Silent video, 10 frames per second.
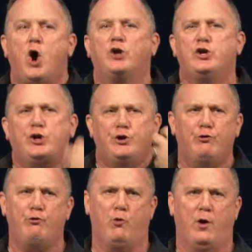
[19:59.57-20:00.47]
on
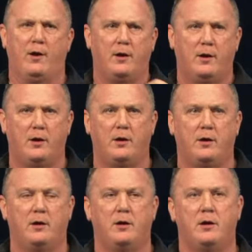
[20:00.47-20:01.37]
you.
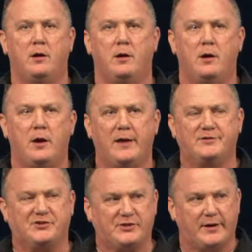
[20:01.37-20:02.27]
And
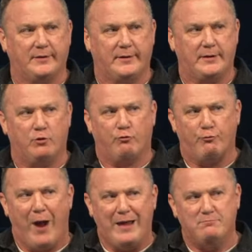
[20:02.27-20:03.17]
suddenly, the
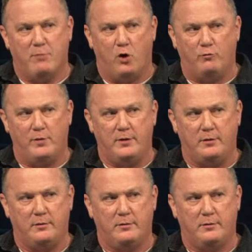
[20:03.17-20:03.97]
right moment,